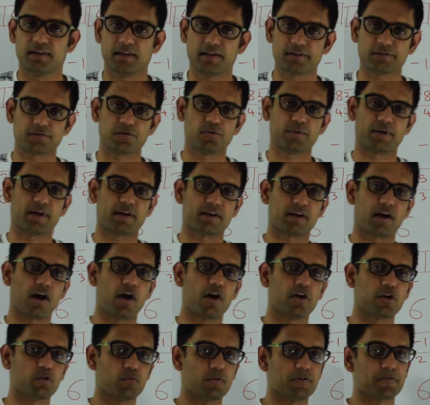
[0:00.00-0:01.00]
let's look at
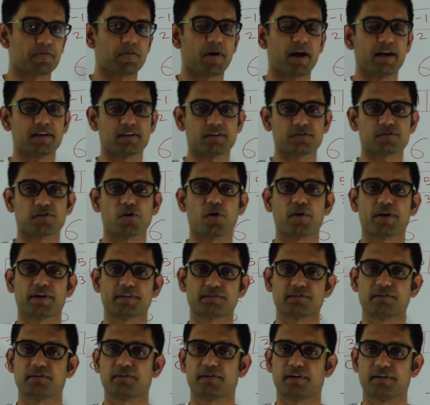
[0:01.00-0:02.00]
how do we find this
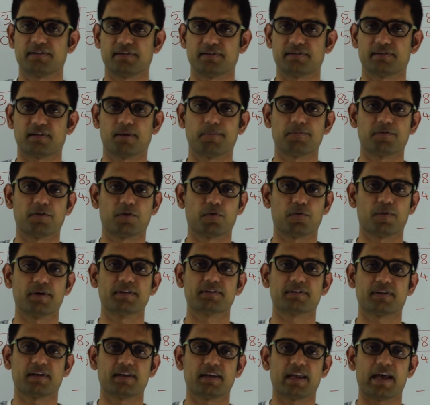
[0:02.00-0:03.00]
longest increasing
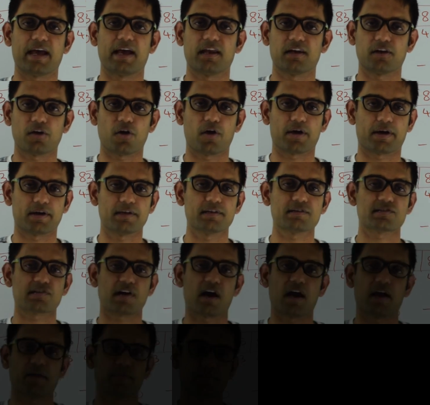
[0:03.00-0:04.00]
subsequence in n log n
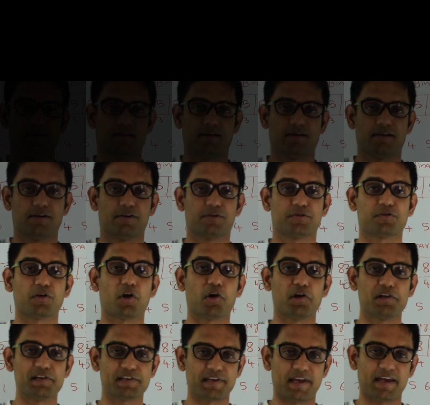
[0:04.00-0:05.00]
time. So
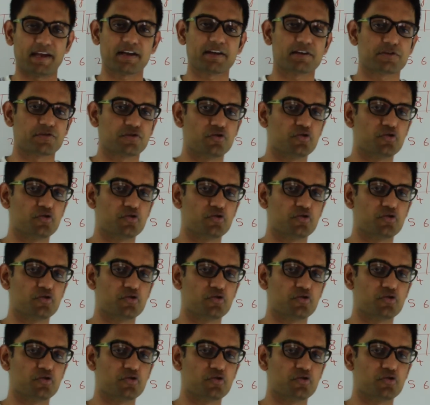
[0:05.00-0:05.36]
I'll take